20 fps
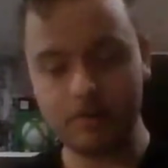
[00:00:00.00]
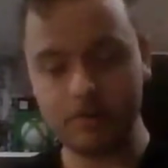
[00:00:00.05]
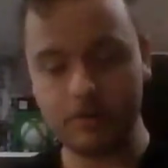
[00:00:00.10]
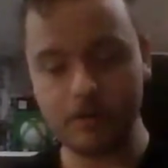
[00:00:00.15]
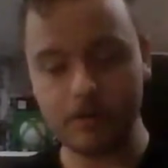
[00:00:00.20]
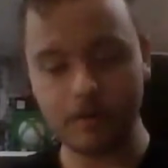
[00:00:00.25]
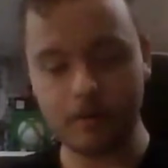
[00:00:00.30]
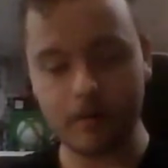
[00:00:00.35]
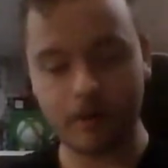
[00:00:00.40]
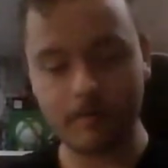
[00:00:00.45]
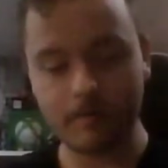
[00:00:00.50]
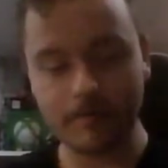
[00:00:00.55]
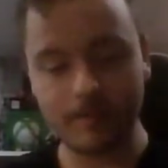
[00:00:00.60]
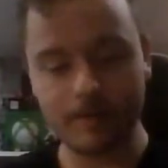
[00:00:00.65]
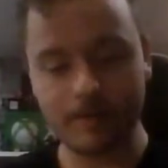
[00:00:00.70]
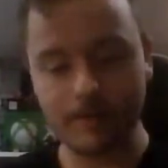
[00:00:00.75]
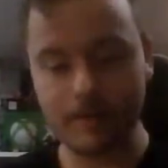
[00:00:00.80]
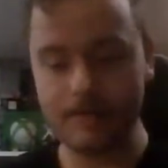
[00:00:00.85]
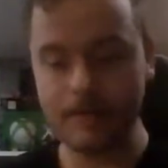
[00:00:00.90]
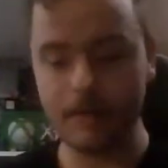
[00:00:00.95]
do it off the
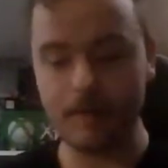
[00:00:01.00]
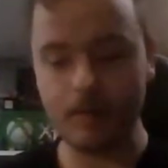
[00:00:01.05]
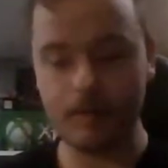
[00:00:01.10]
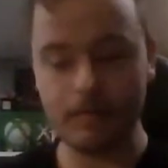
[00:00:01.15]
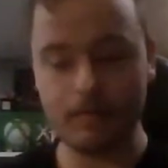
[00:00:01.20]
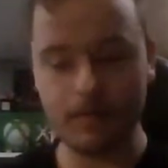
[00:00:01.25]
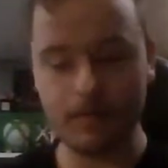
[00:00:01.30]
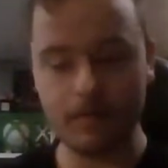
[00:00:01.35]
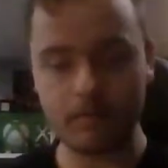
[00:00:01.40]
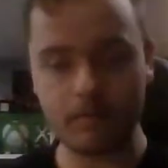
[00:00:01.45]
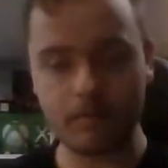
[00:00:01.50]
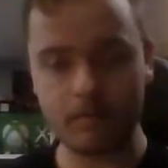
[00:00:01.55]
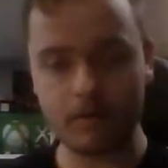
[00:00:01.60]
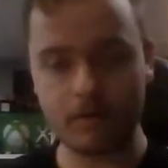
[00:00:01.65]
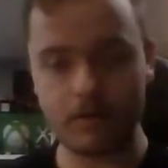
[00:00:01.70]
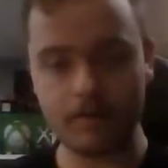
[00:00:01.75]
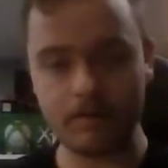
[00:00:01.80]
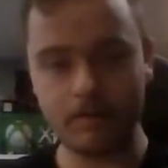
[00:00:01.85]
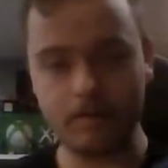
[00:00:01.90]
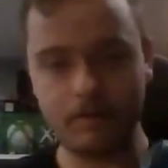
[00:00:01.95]
TV if you don't want
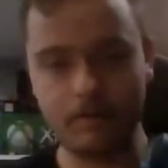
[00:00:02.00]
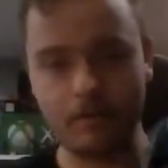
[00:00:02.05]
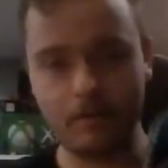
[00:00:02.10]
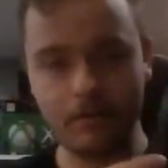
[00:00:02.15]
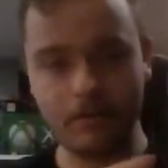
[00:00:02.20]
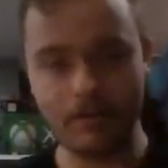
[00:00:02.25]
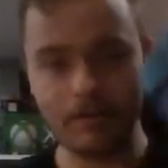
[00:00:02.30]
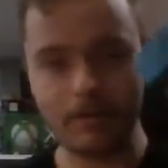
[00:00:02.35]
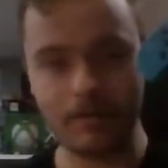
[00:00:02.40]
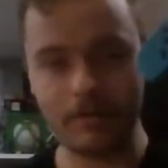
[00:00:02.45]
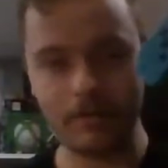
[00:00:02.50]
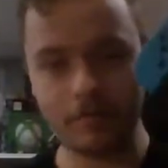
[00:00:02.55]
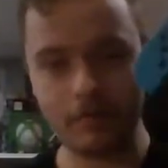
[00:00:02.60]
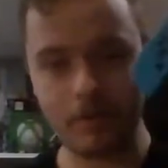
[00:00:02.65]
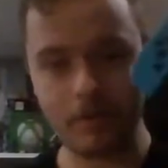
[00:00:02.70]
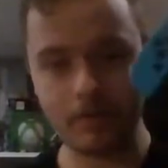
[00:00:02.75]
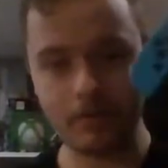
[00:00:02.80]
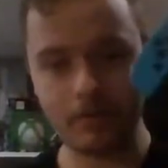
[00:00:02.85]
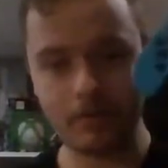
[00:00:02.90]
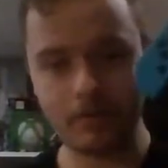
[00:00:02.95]
to do it off a
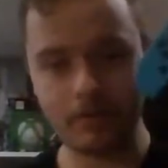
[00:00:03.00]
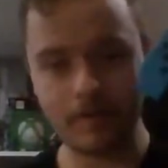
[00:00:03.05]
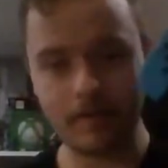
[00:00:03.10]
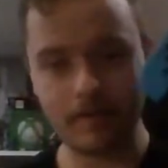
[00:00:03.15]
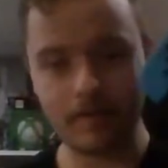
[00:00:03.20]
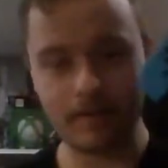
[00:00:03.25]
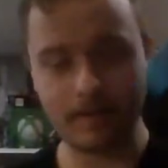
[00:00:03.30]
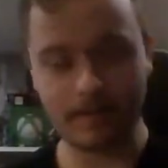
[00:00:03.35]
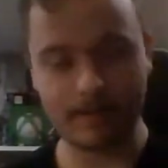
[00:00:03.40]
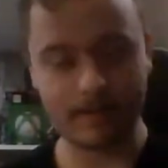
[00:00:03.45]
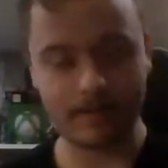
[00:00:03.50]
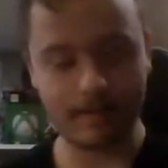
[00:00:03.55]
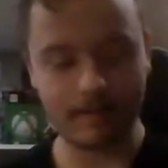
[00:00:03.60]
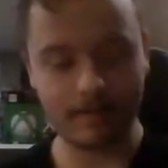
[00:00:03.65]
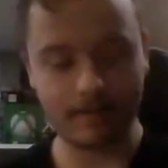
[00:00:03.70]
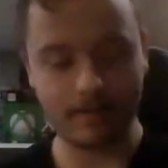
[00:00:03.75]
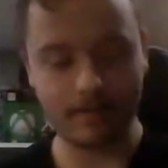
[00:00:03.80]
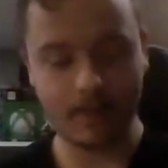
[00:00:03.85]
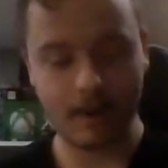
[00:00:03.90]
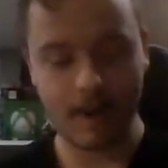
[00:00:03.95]
smaller screen like
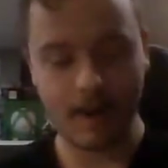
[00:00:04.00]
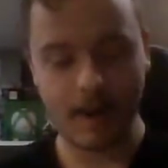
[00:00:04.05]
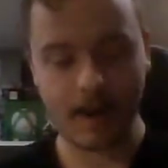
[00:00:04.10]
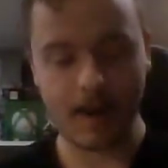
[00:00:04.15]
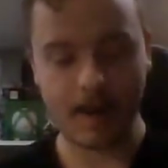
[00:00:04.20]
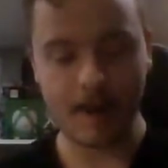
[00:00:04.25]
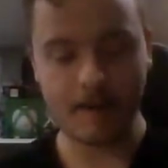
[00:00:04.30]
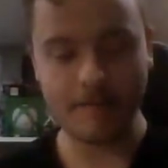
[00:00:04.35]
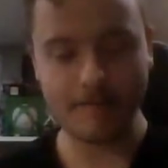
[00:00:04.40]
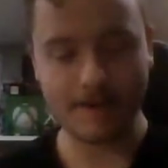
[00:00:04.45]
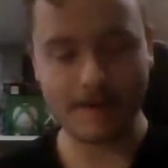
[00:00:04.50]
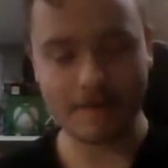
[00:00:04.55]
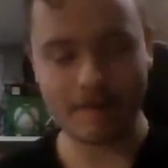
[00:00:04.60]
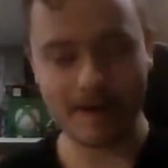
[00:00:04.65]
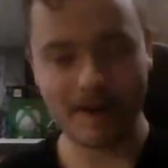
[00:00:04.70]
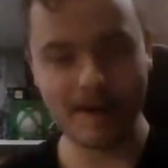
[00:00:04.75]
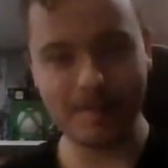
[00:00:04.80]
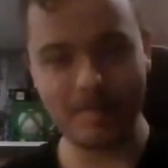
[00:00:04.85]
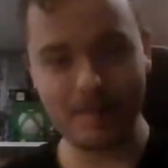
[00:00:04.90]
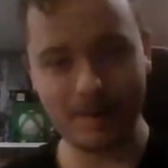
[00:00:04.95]
this. I mean, in
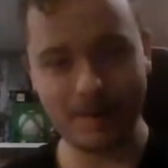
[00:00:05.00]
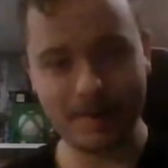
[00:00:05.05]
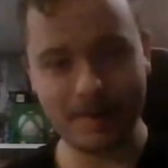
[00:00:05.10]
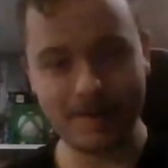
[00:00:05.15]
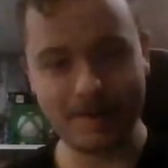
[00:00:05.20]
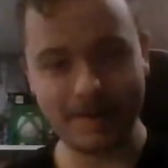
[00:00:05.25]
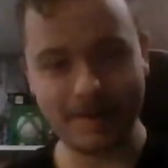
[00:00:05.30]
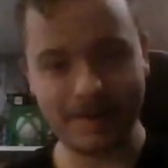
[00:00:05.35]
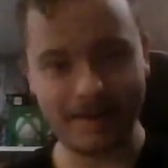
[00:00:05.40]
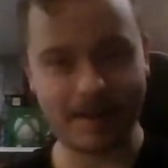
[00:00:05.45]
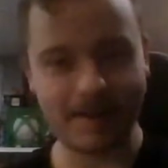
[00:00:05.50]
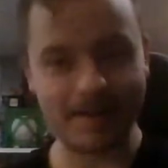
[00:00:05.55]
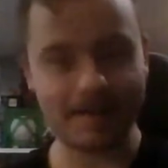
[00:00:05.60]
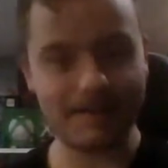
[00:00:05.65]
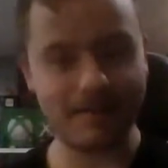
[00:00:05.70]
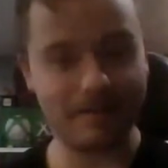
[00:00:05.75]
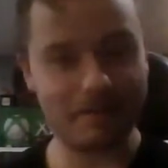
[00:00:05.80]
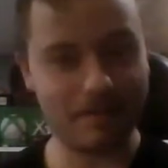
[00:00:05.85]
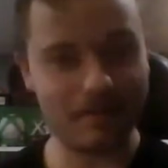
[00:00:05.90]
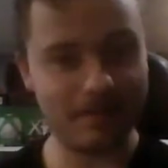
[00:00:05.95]
my opinion, that kind of
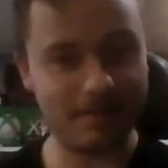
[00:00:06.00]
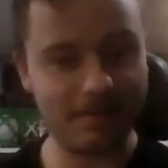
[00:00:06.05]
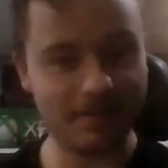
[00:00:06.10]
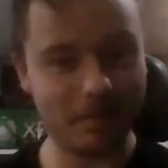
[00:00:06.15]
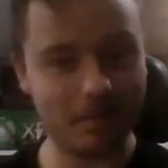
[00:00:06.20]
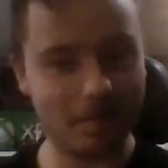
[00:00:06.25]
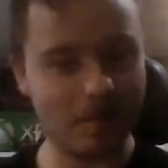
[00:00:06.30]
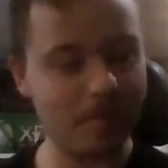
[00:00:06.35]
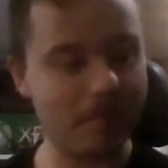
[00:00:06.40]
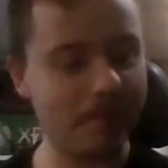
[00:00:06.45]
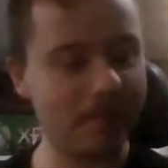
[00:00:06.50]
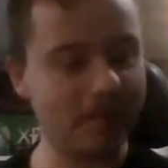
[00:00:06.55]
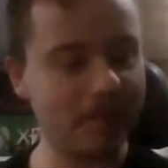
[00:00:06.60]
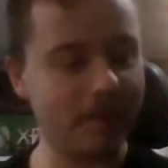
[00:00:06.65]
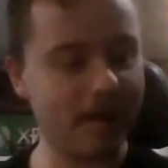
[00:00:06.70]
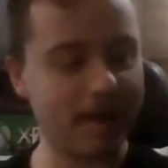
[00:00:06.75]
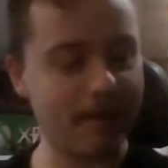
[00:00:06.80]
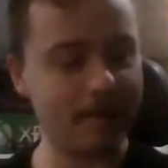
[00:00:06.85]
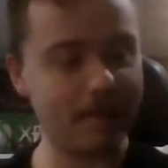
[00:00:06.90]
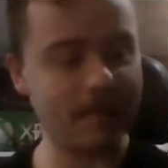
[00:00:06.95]
defeats the purpose of
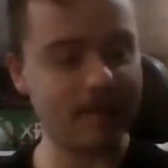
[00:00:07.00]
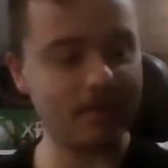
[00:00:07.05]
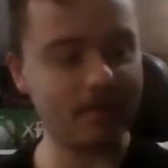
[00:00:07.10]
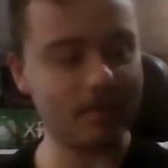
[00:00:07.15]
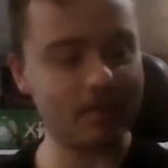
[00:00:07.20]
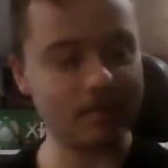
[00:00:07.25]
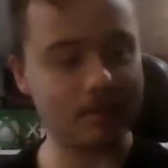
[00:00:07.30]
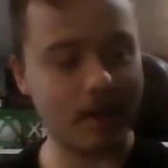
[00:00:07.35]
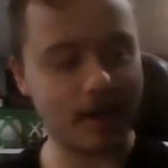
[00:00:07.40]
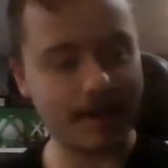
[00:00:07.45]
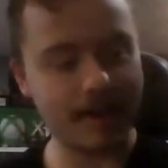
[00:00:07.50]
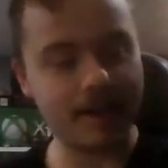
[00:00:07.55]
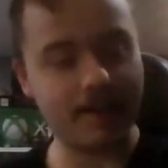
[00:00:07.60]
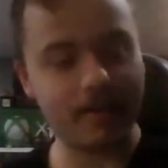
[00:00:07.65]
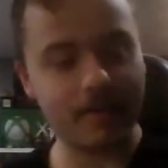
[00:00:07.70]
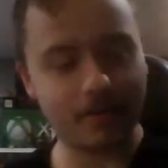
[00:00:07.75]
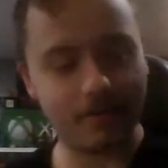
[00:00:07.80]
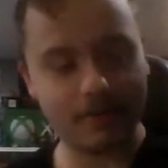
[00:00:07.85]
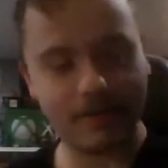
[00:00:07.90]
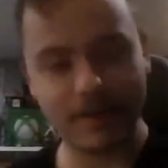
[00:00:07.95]
having a Switch. I can
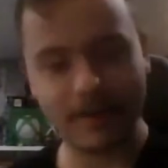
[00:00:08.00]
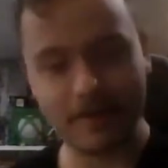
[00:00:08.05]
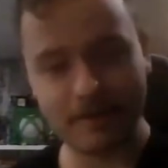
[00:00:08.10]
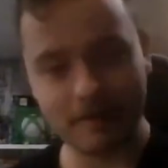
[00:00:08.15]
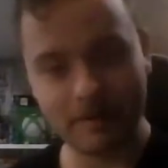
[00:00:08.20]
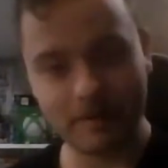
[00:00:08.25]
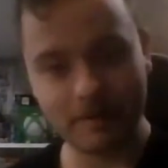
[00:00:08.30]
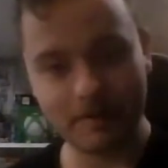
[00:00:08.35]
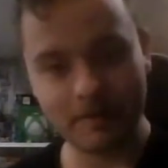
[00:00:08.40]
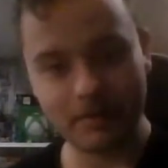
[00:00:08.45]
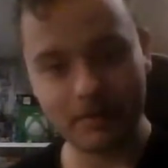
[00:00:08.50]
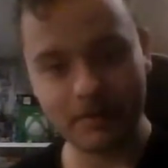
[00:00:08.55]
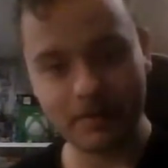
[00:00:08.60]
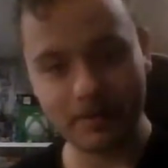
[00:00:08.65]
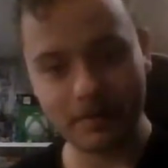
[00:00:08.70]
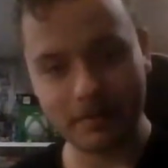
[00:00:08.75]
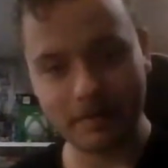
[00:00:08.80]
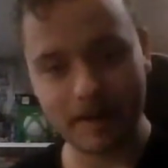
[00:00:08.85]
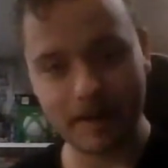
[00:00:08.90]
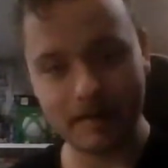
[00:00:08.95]
understand doing it for
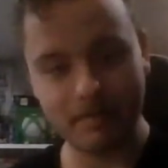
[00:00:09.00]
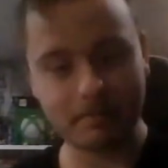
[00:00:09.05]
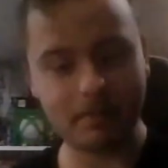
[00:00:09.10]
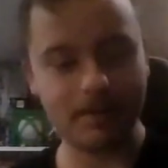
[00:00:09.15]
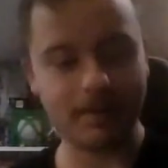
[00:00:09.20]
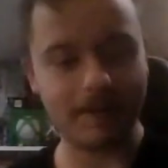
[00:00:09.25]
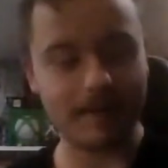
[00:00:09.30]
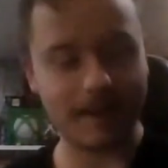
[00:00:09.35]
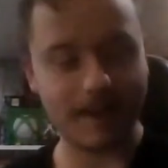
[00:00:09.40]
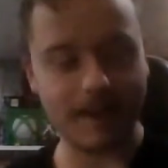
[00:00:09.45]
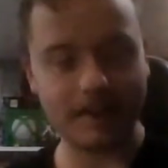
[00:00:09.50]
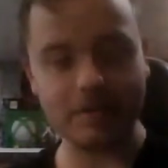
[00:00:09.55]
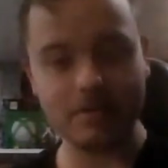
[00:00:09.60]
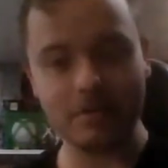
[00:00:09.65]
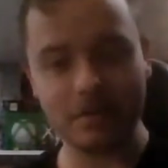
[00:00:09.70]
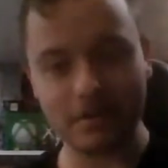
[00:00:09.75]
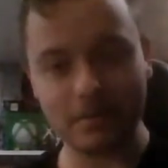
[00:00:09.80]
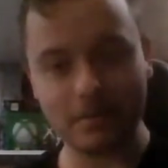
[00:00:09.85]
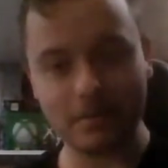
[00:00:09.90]
some games, like occasionally